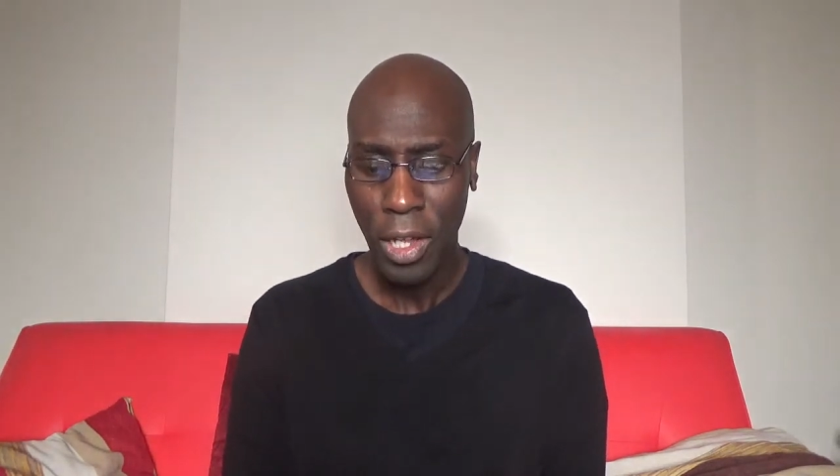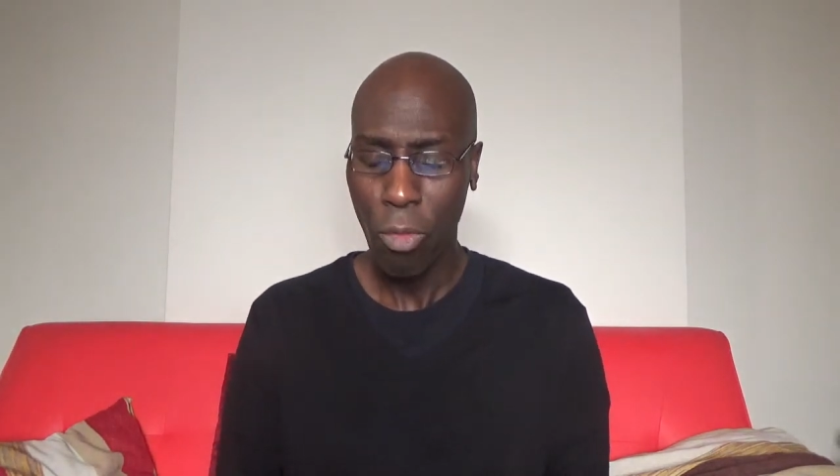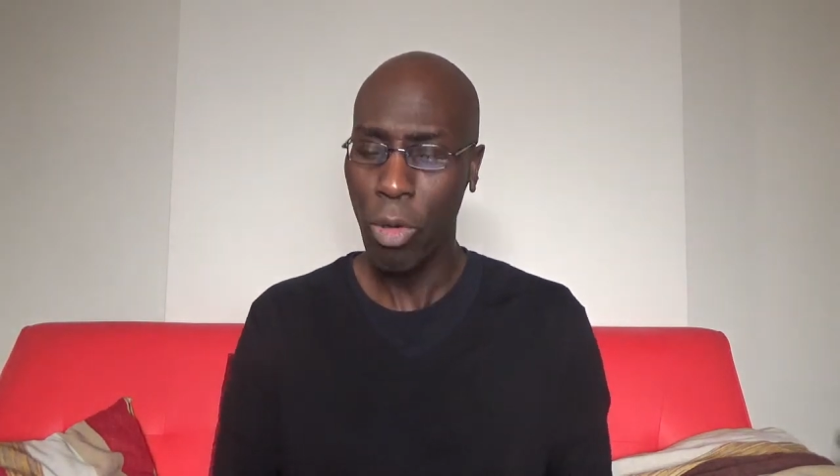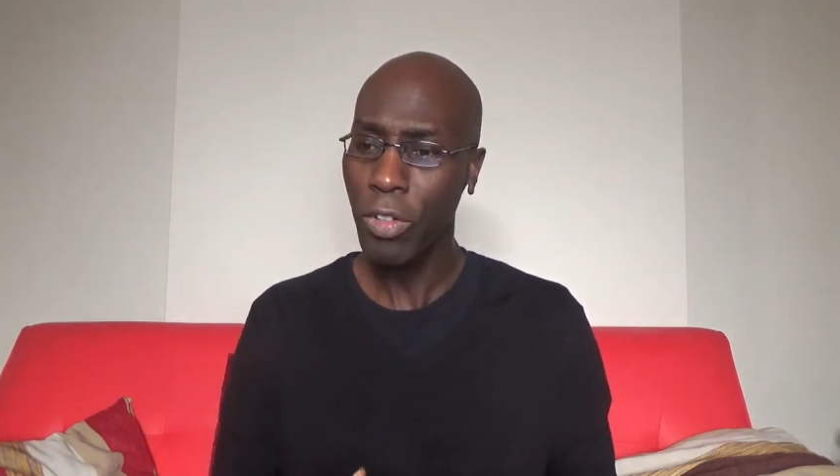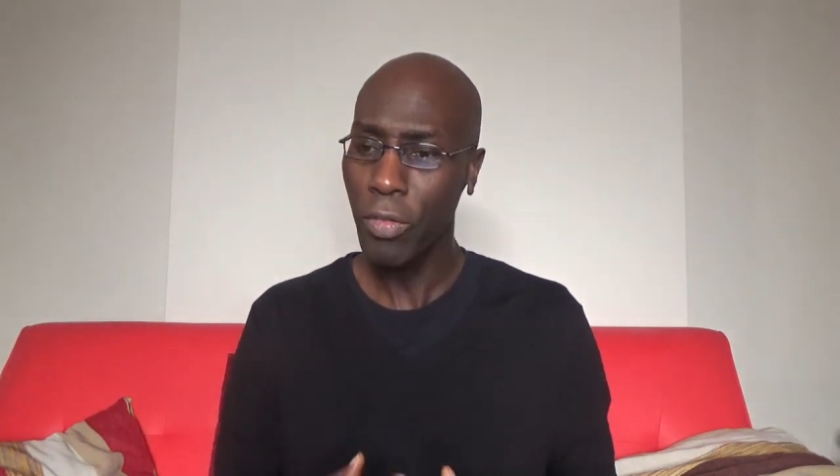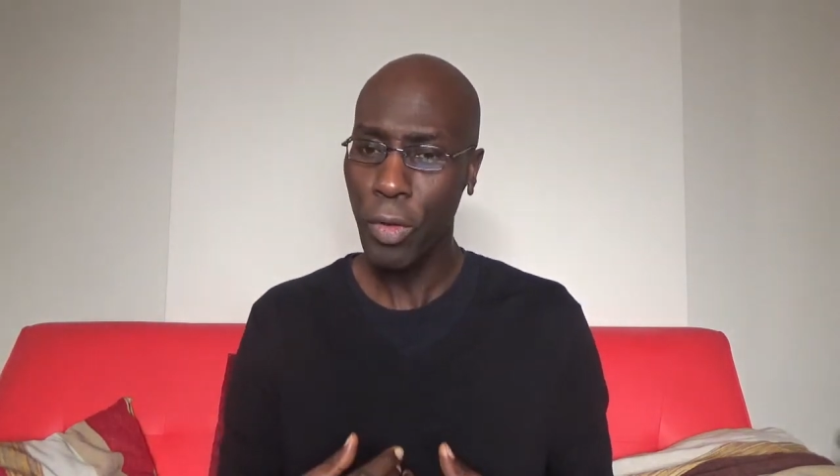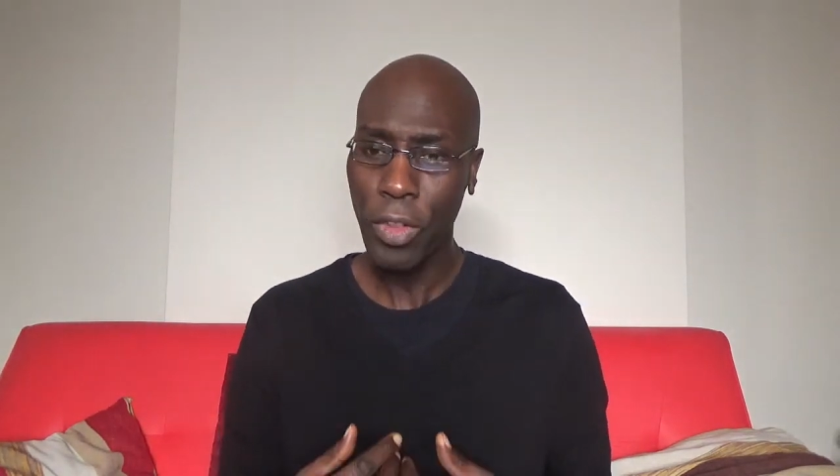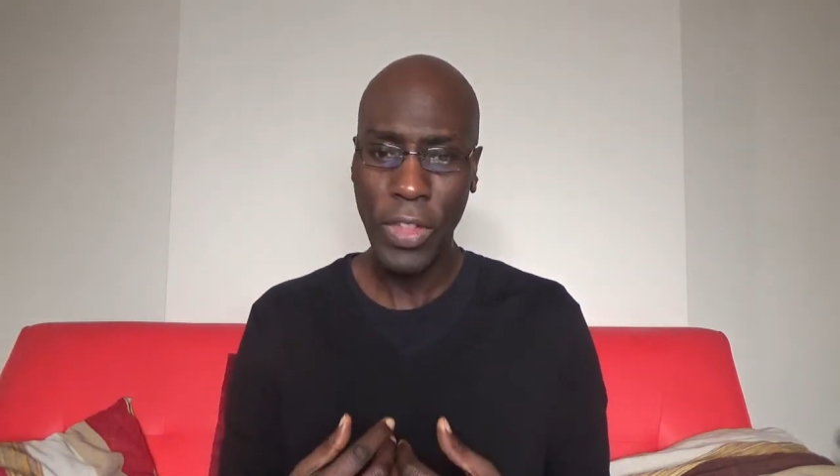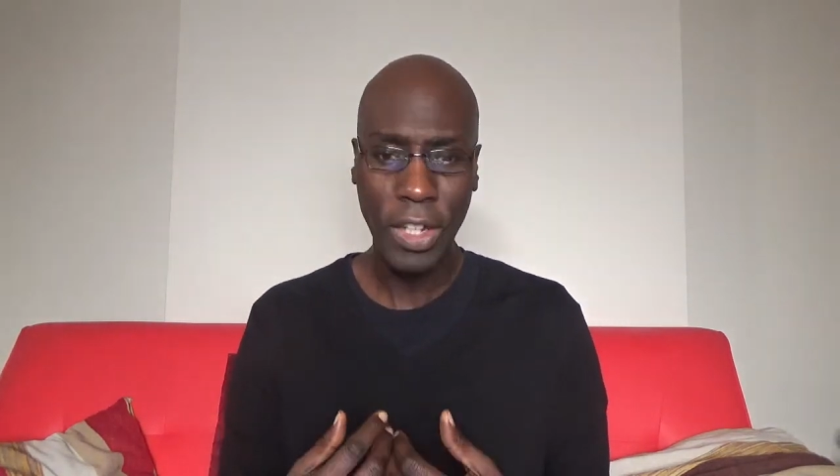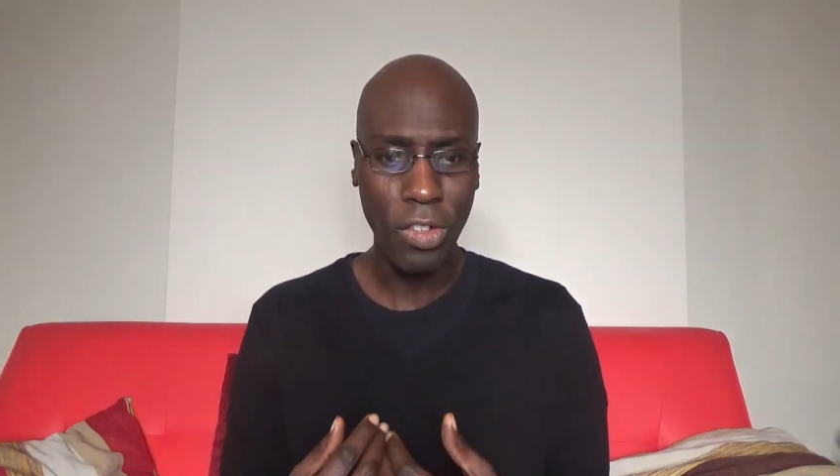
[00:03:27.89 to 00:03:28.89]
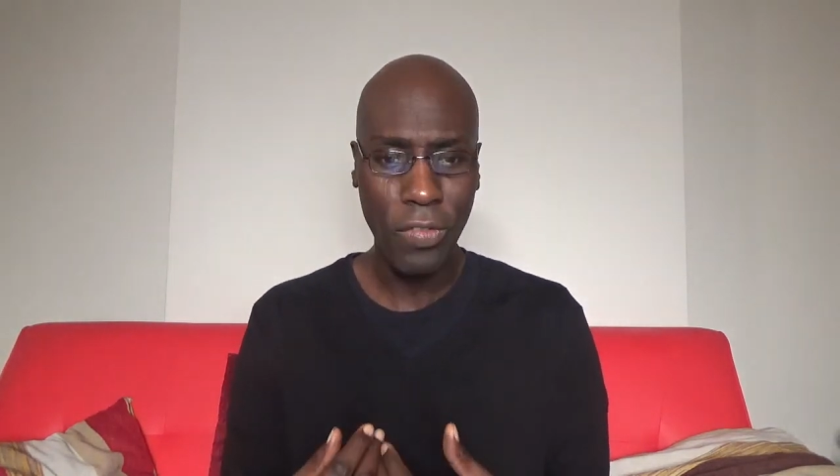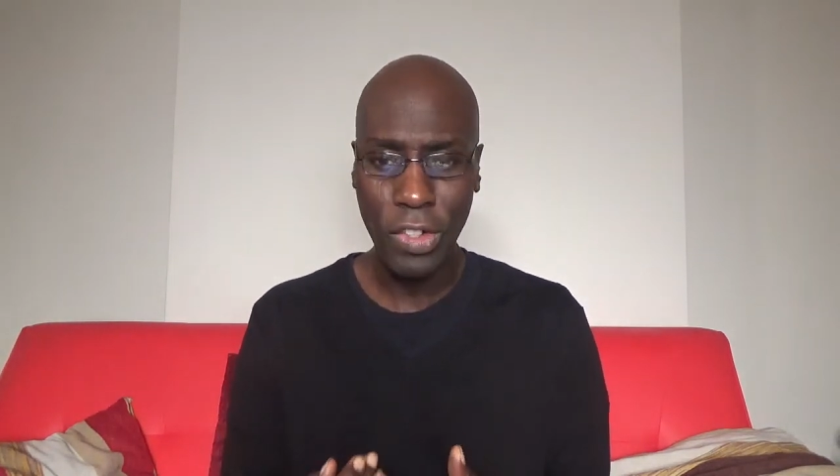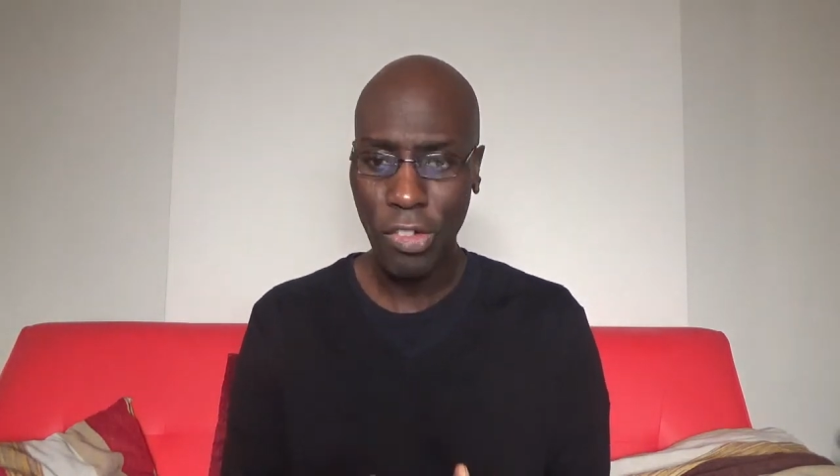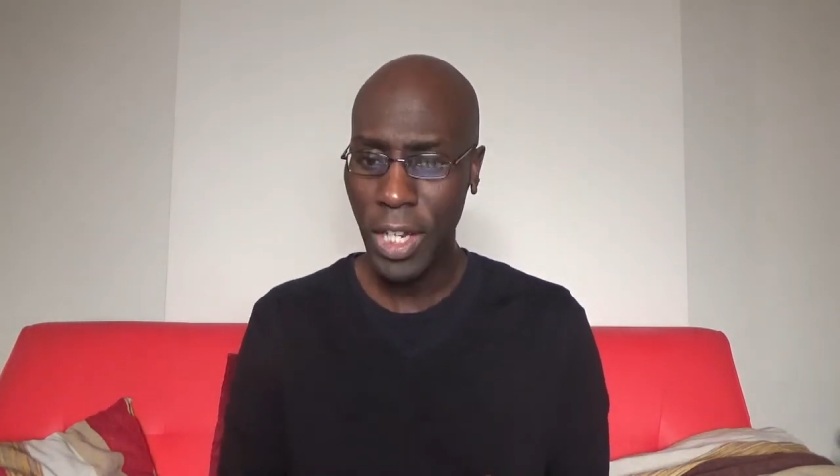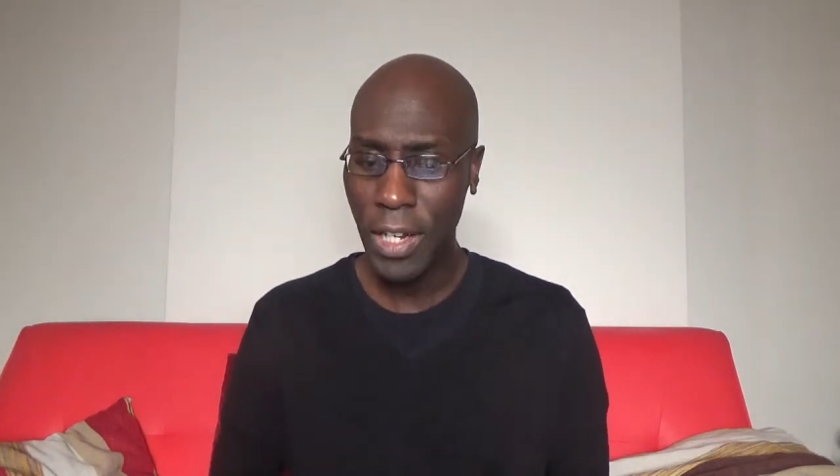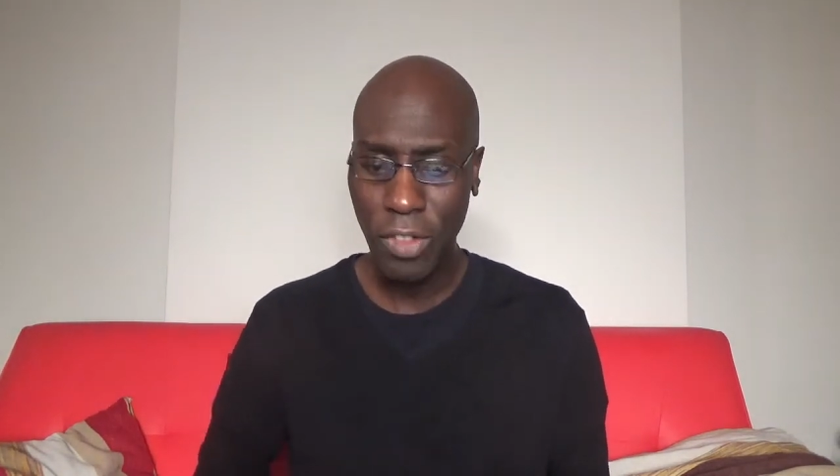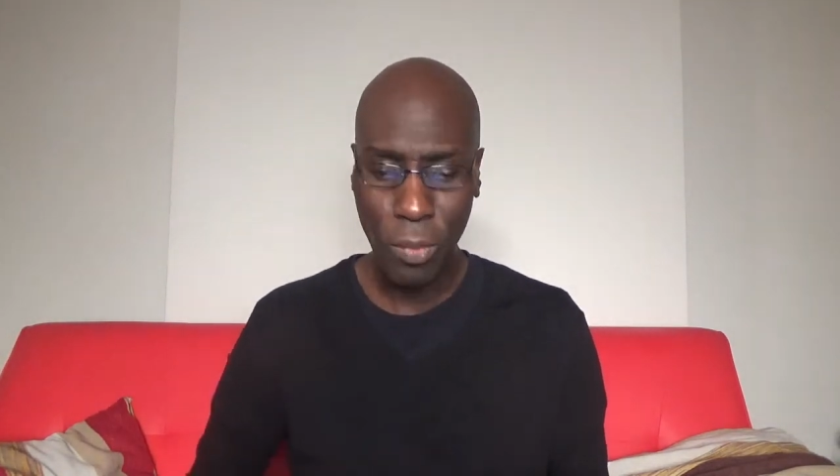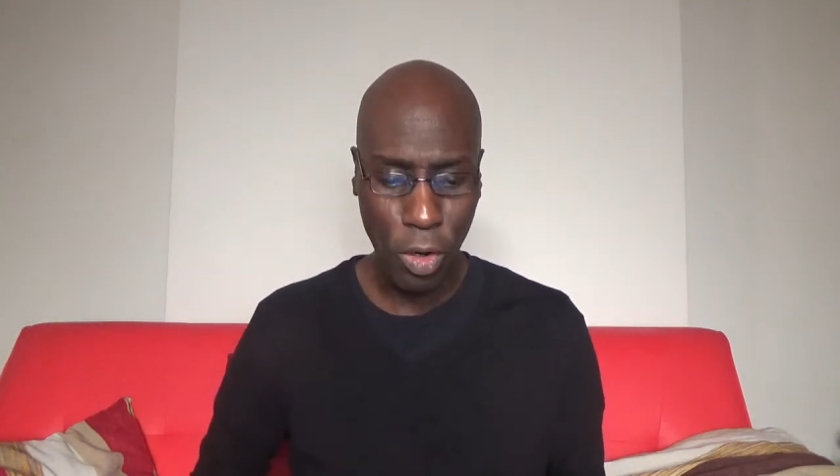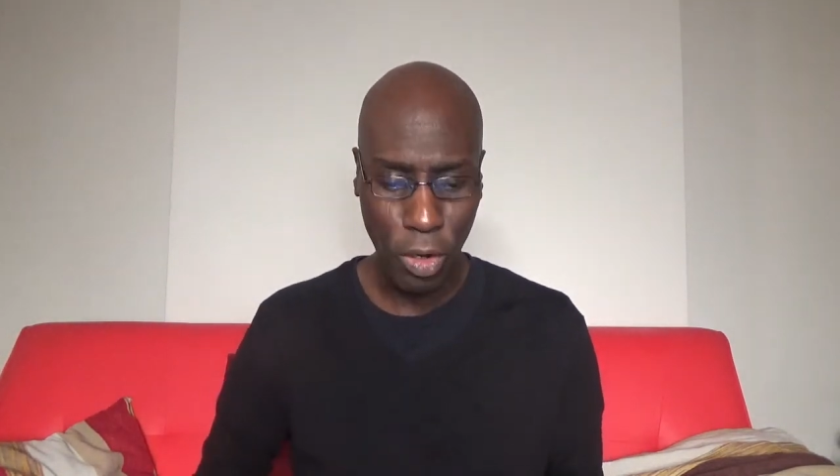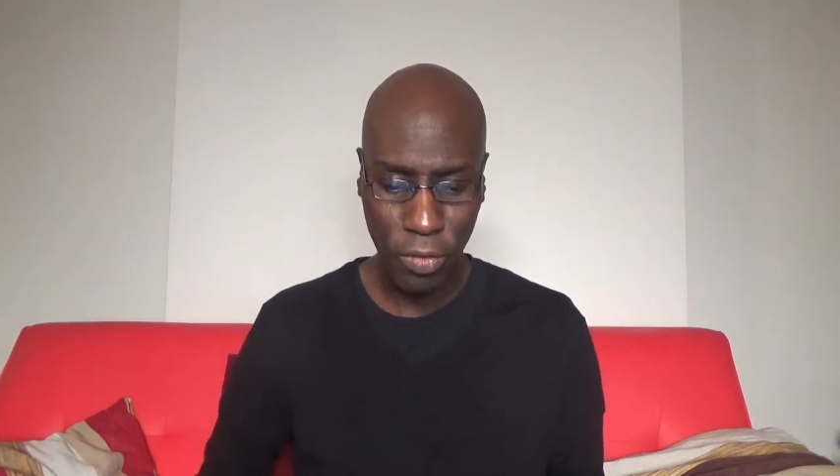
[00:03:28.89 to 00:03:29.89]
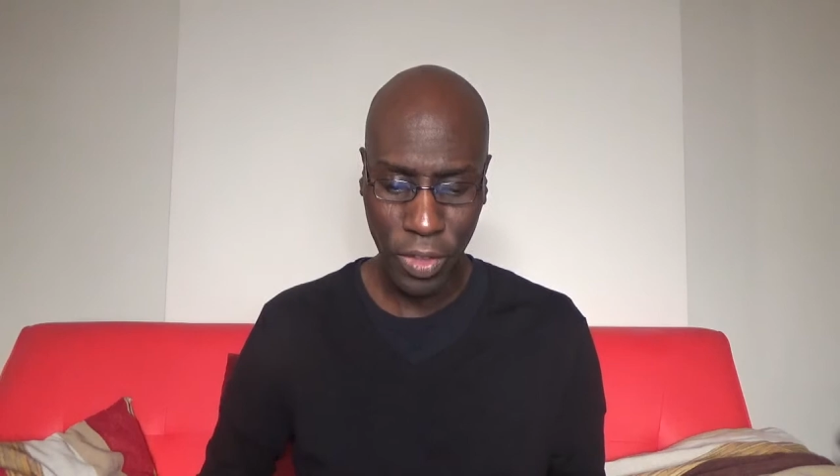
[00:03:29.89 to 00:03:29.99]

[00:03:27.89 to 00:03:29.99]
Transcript: What are all the things you've achieved and what are